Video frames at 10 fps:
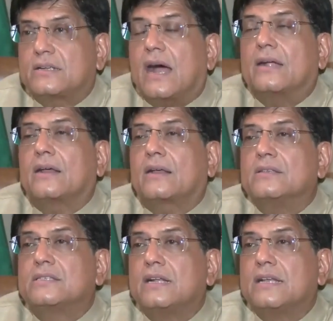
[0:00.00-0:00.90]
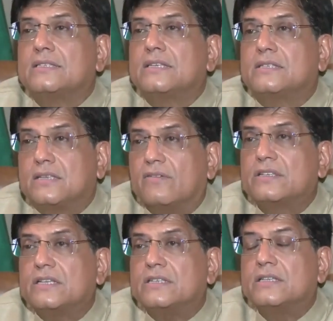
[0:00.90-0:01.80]
the Tata Consultancy
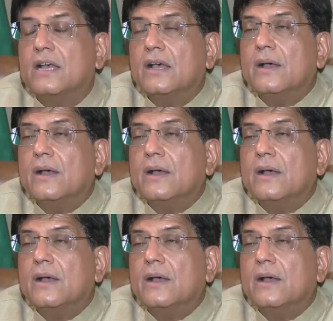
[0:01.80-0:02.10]
Services,